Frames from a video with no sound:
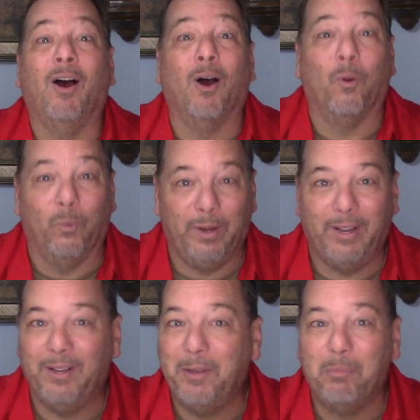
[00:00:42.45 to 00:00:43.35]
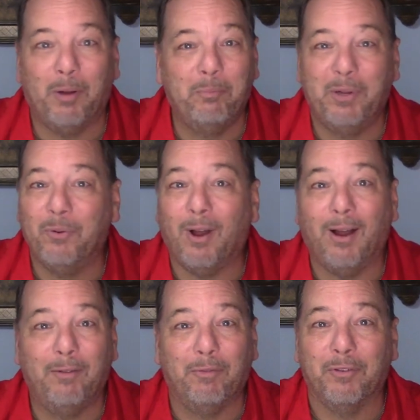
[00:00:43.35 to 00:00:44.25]
a really bumpy
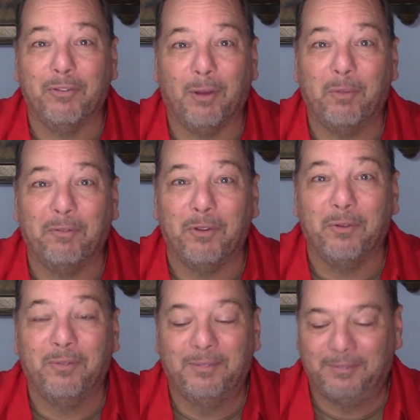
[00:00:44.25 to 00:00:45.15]
ride for some of you.